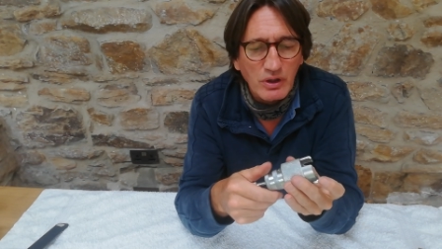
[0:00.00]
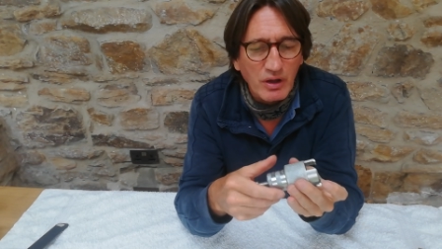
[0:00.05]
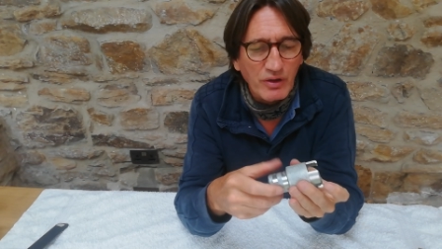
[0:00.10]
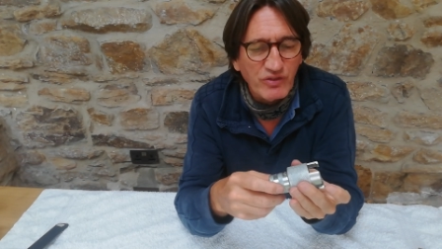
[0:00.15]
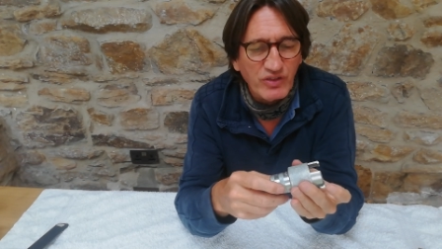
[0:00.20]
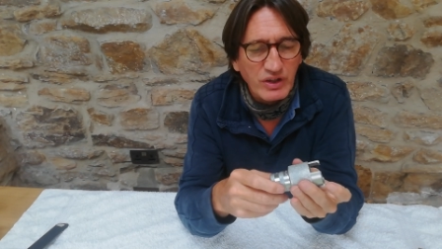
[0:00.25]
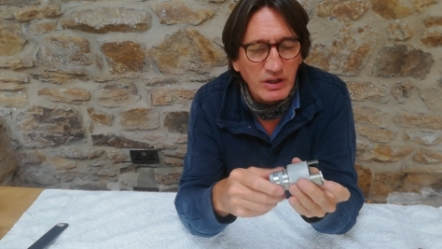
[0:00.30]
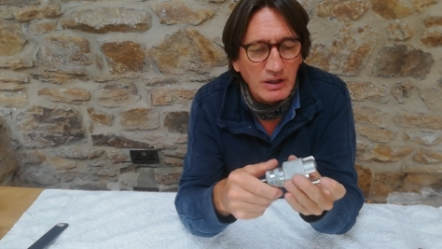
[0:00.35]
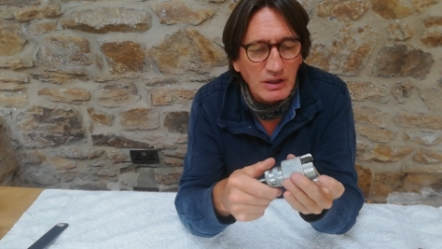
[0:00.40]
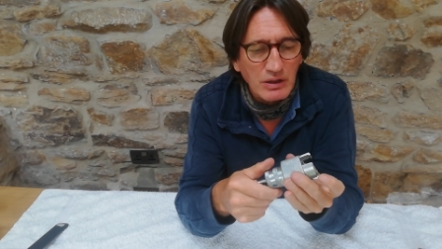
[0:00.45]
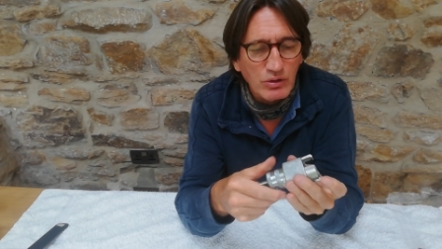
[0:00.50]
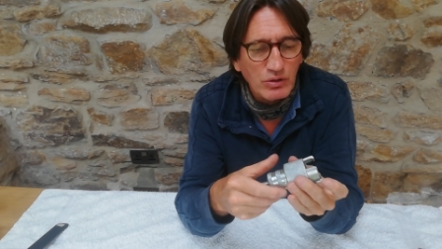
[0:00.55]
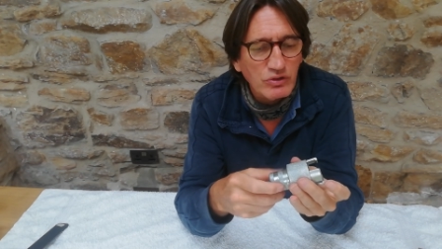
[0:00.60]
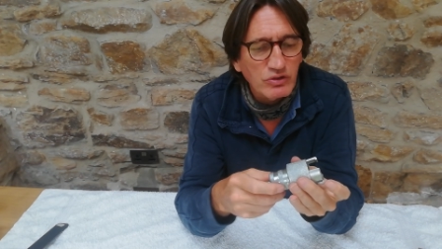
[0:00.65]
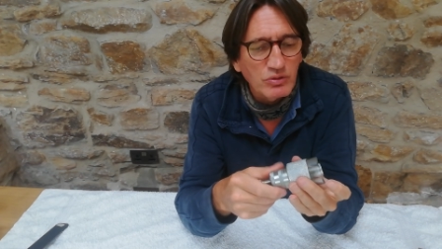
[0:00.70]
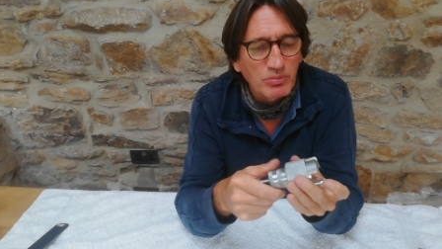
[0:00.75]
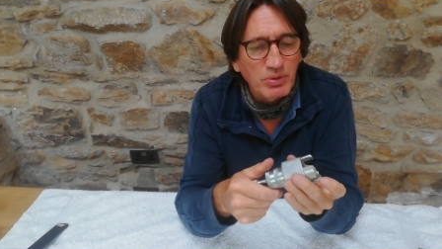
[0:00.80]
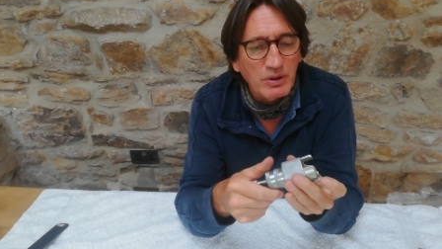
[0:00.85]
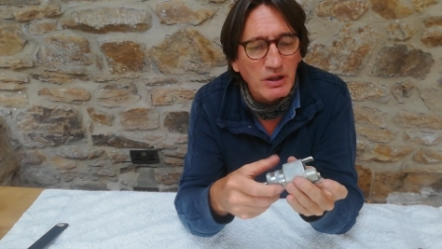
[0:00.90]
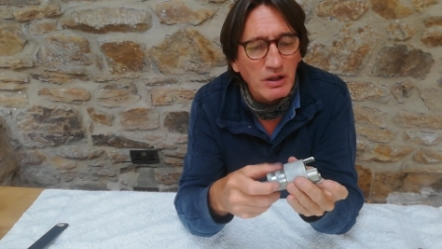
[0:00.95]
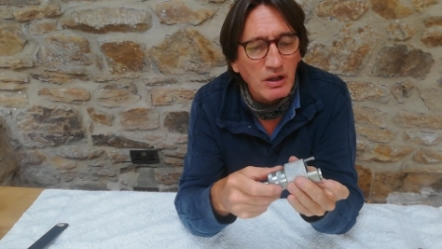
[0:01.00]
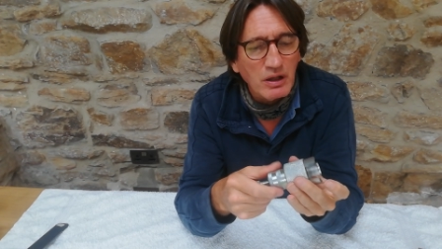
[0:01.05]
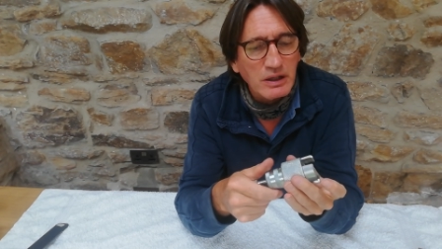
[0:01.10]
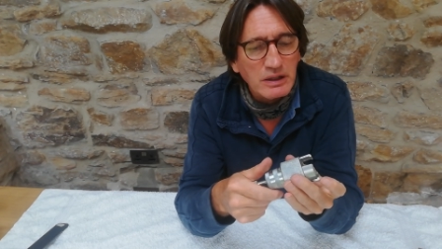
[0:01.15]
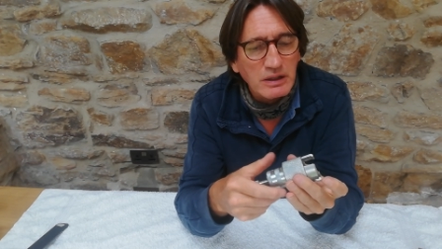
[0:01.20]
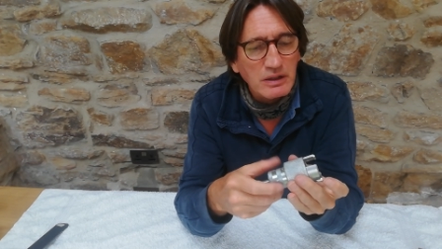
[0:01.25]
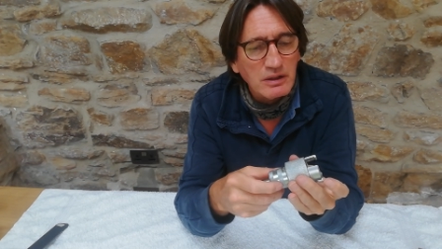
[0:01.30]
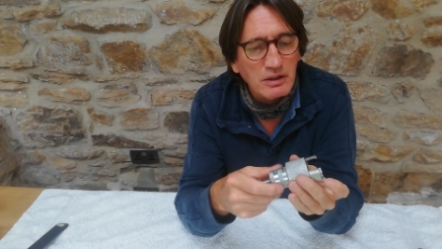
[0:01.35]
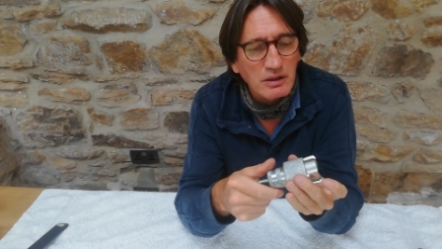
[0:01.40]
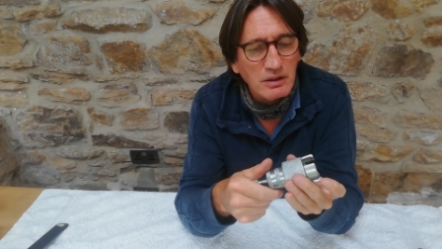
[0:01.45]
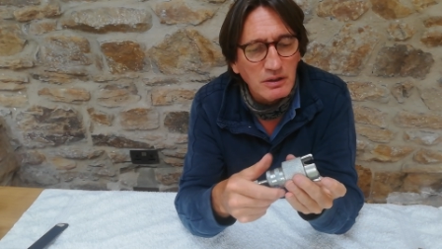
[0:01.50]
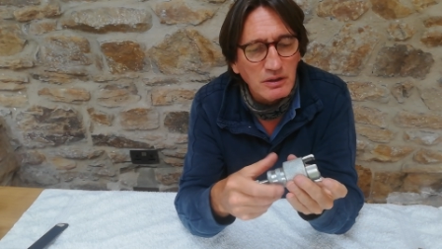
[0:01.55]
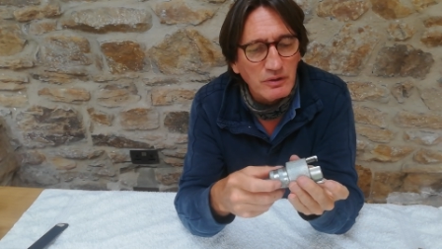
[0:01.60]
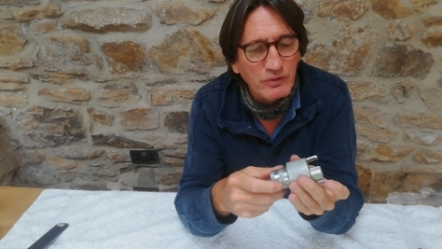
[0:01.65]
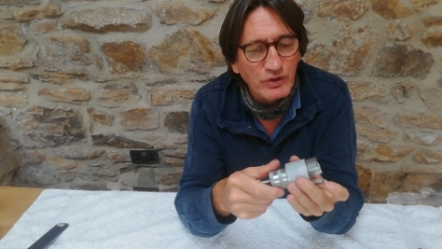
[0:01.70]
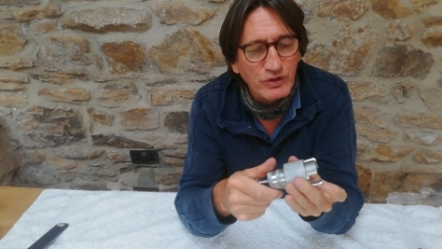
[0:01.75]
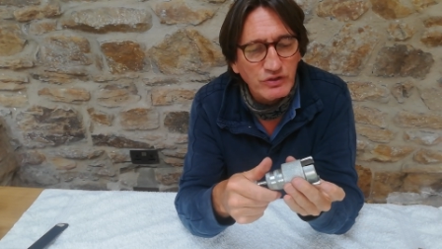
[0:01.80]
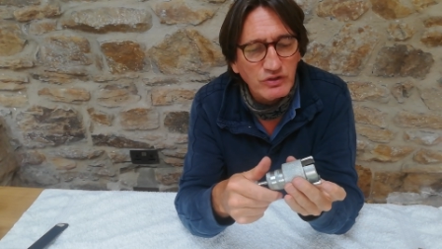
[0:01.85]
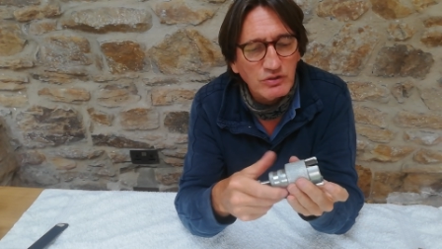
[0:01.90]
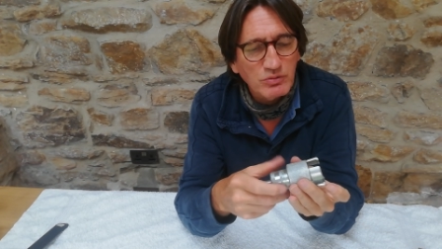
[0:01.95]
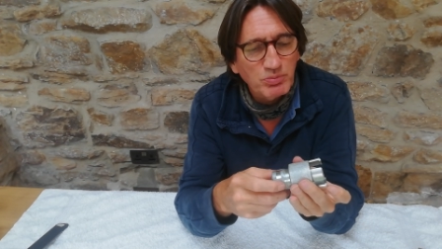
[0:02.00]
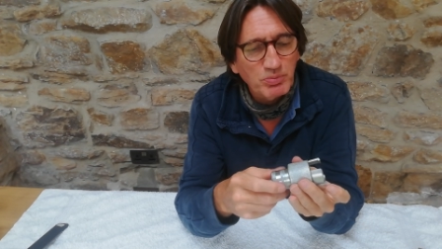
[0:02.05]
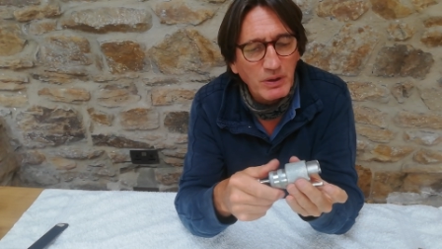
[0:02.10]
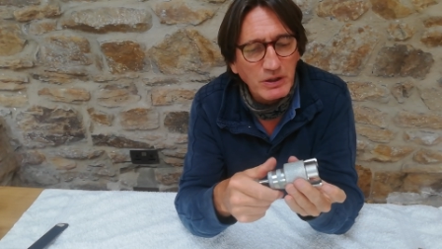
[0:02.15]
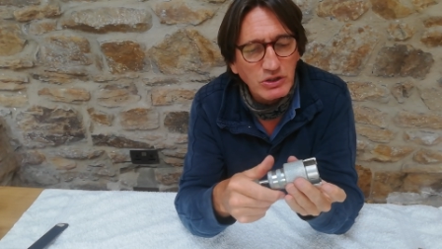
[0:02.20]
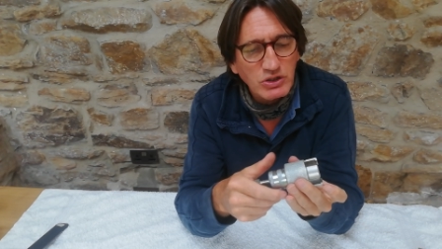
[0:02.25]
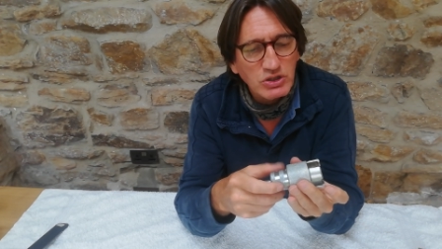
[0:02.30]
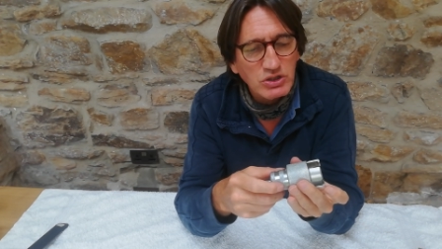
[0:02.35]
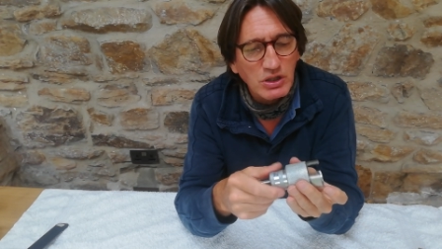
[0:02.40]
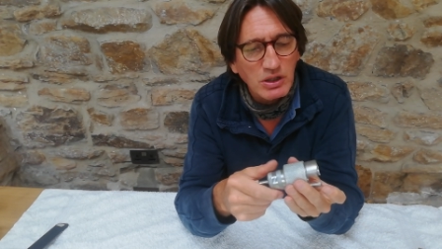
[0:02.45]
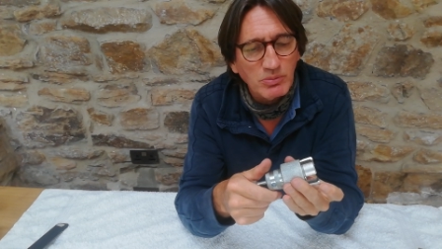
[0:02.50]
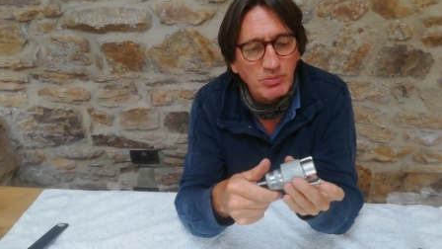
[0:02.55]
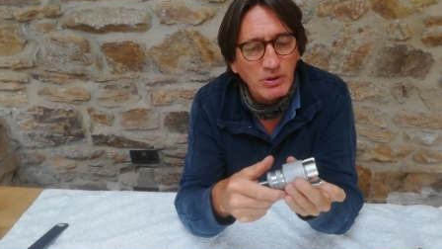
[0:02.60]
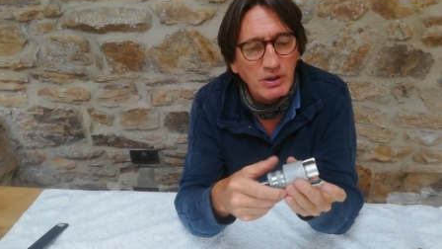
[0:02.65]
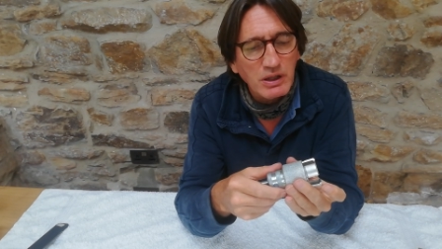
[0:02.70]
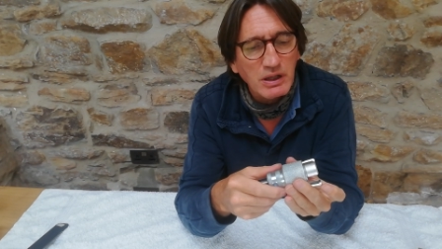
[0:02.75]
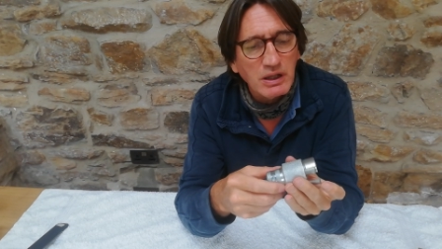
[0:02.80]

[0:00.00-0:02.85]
I think it looks a bit like the spaceship